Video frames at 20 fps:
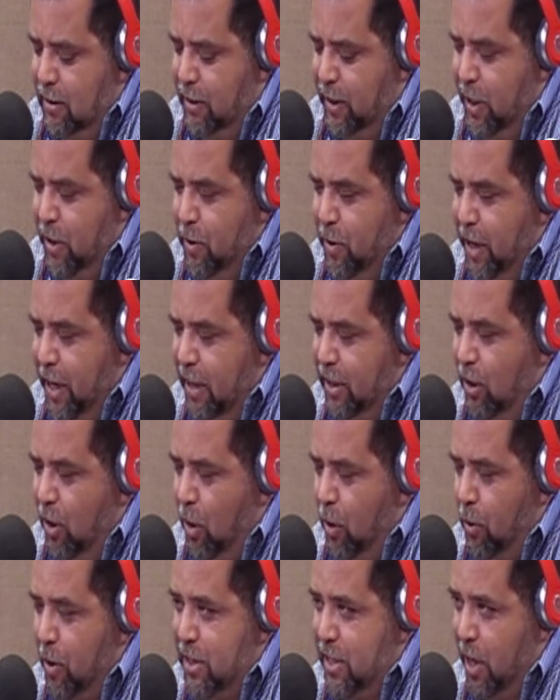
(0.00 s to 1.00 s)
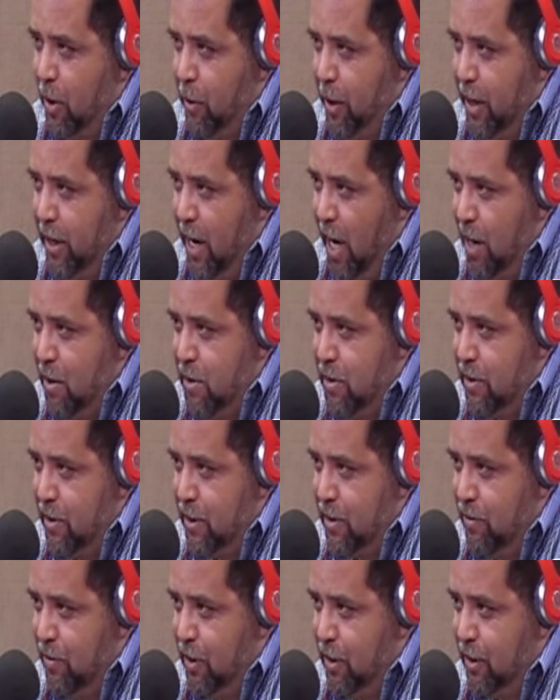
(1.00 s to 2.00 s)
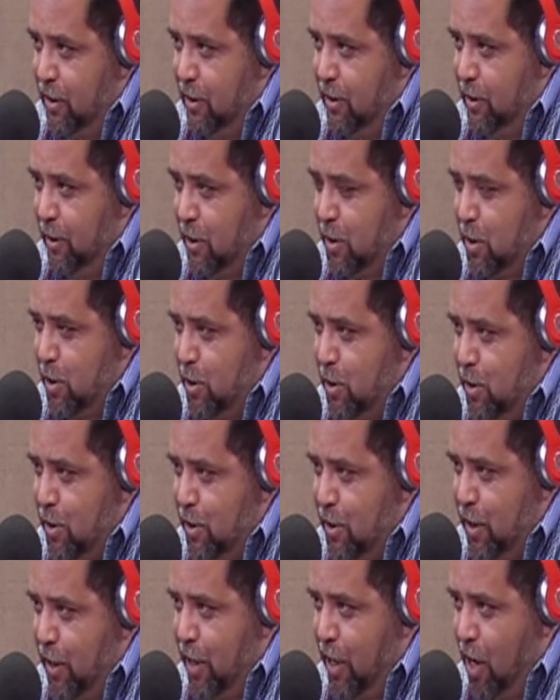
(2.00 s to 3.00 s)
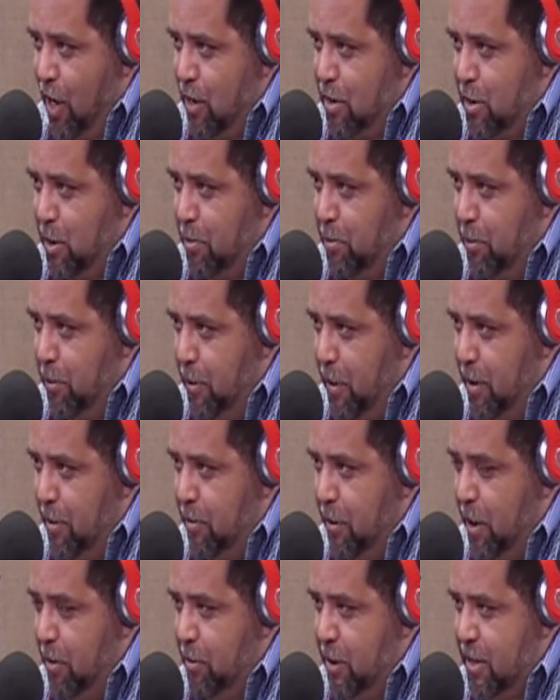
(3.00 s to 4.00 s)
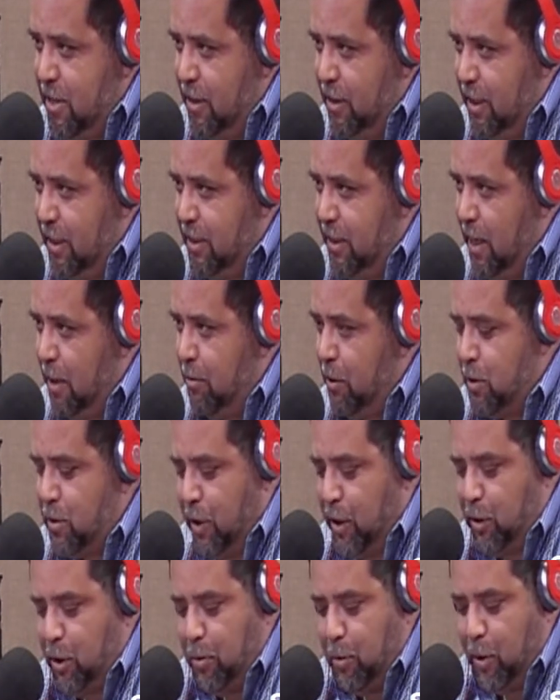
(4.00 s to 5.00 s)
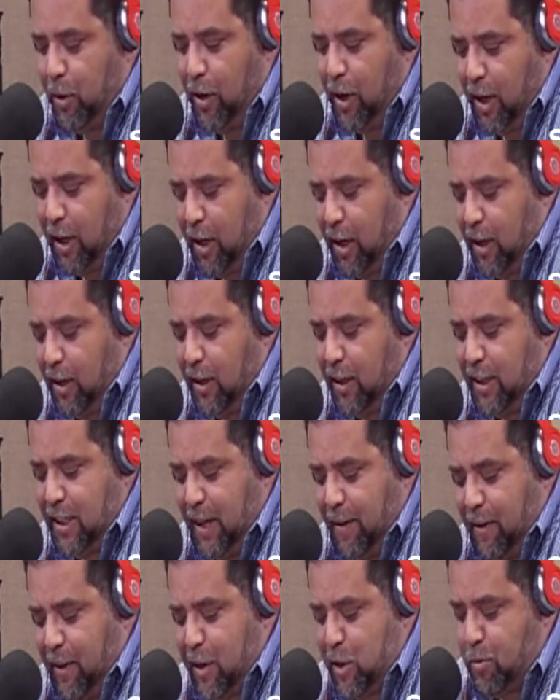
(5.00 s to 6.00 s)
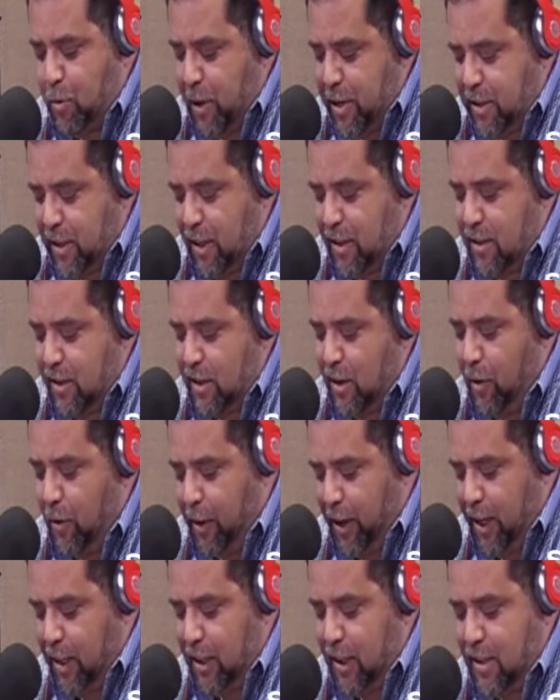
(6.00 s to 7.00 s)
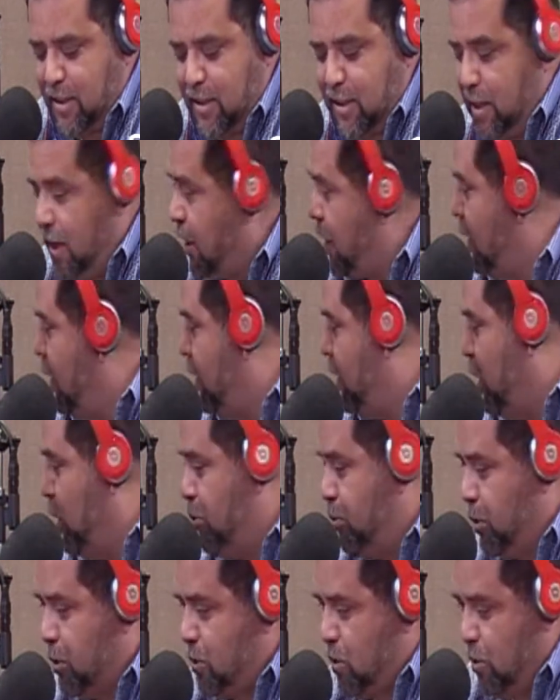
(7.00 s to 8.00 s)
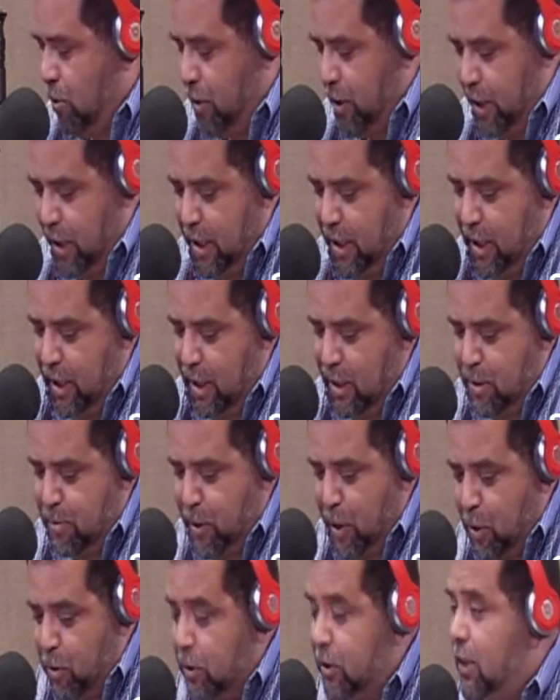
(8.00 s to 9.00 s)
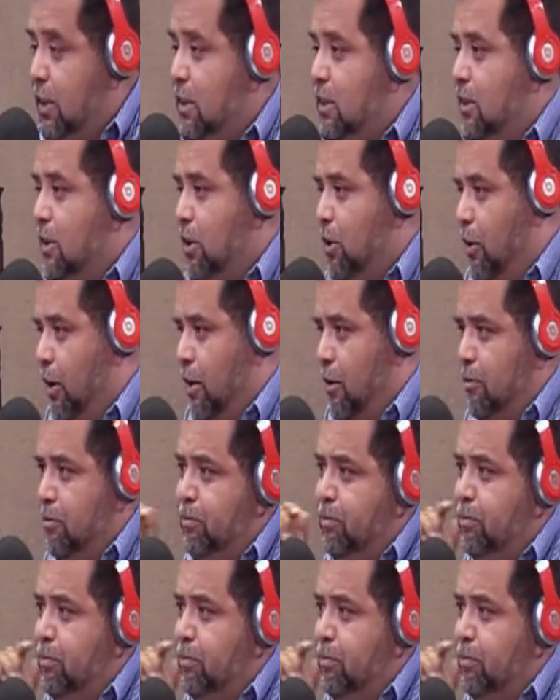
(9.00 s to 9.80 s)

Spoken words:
Did you get always the right answers for those city council members in that time? ¿Usted le daban respuestas correctas en aquel tiempo sobre las preguntas? Go ahead.